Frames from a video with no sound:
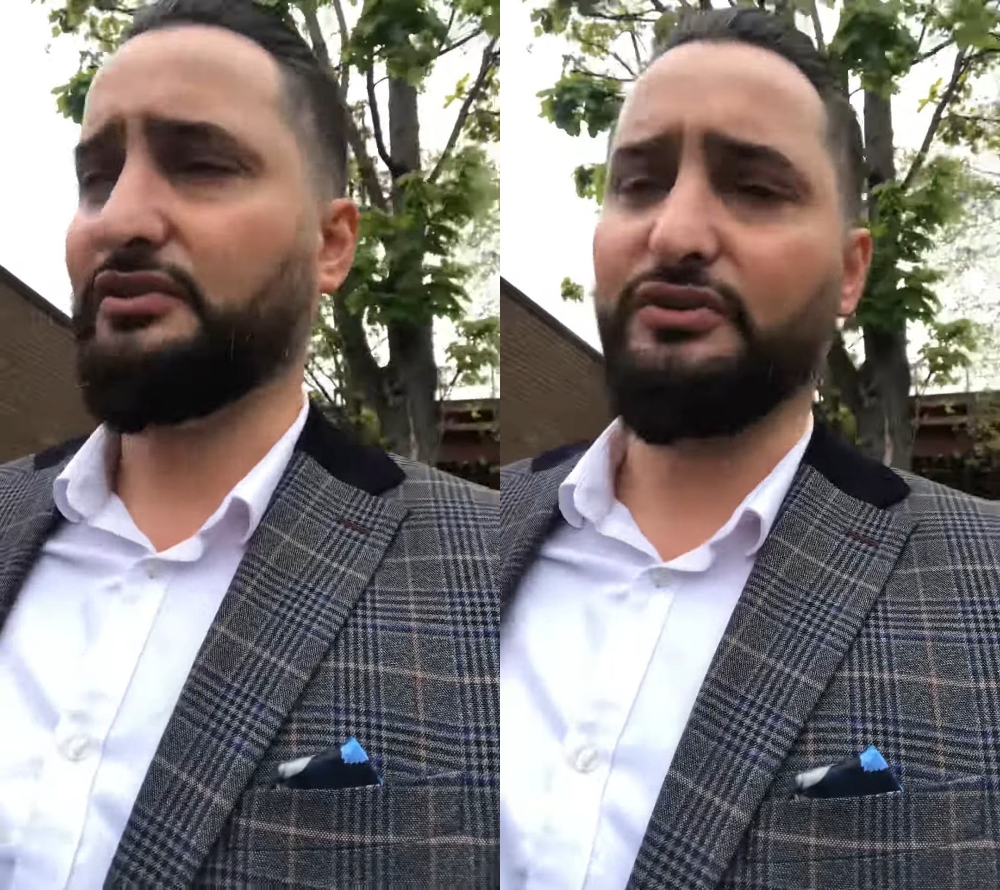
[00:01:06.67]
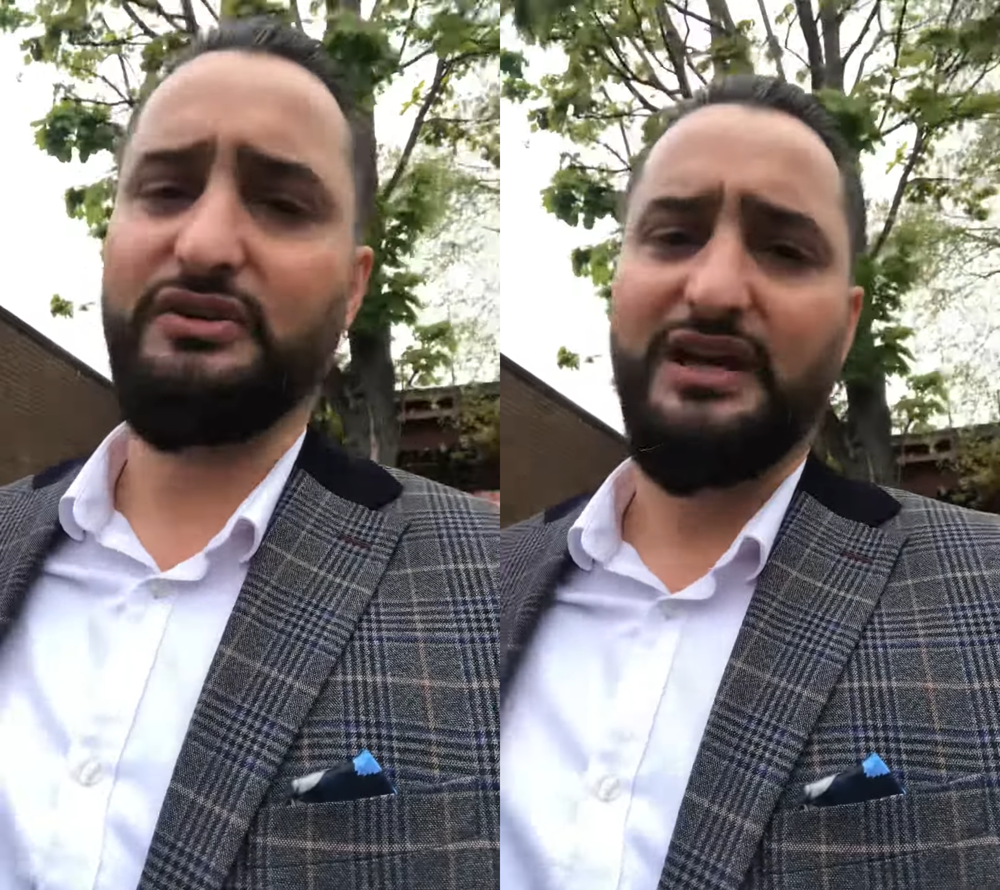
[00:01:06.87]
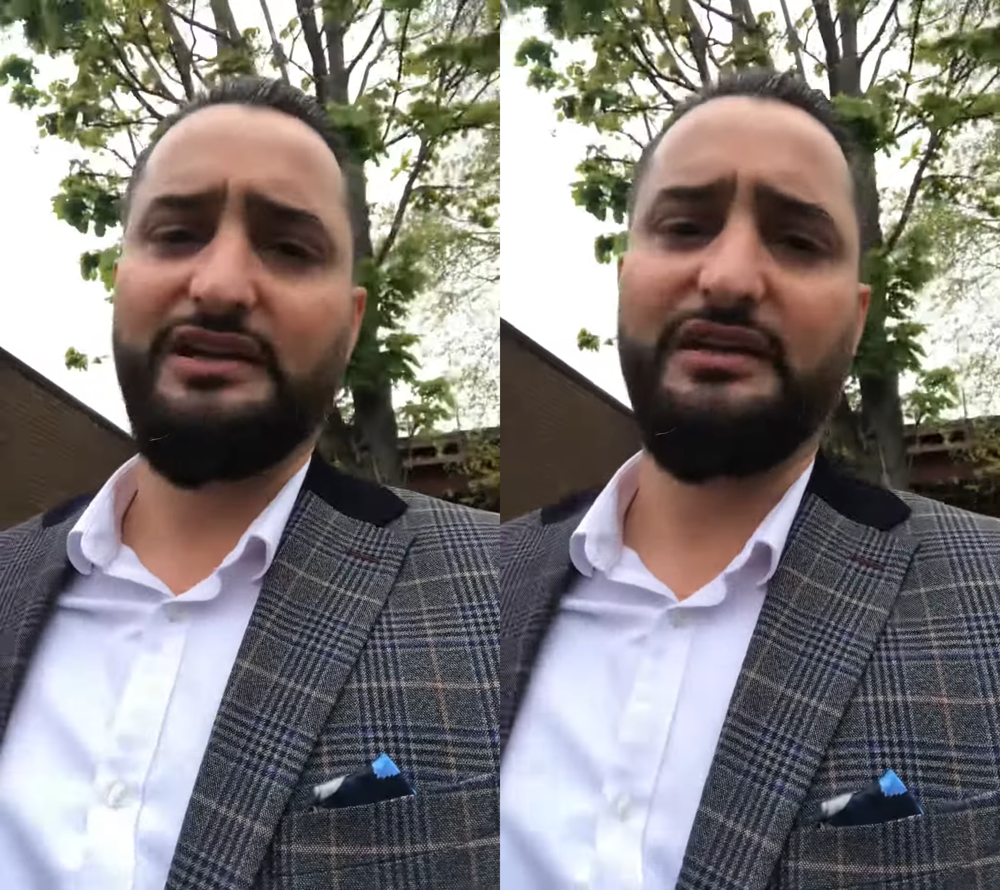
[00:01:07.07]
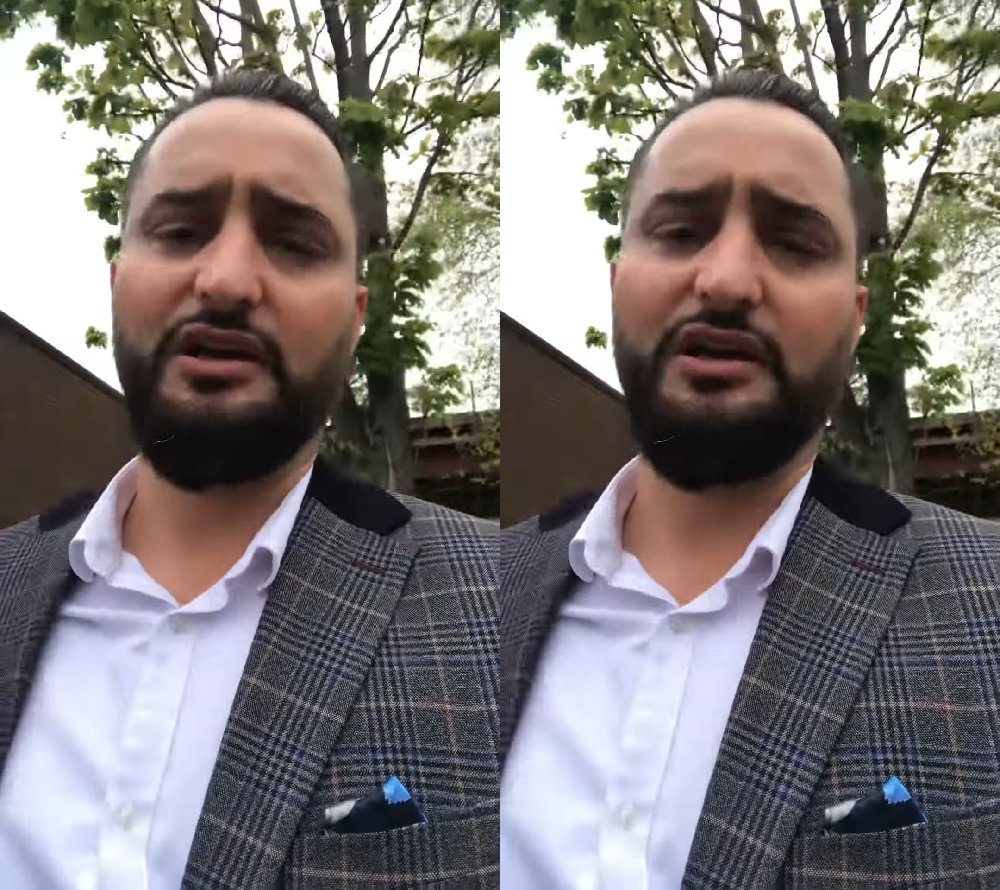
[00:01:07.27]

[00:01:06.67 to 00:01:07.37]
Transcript: dialing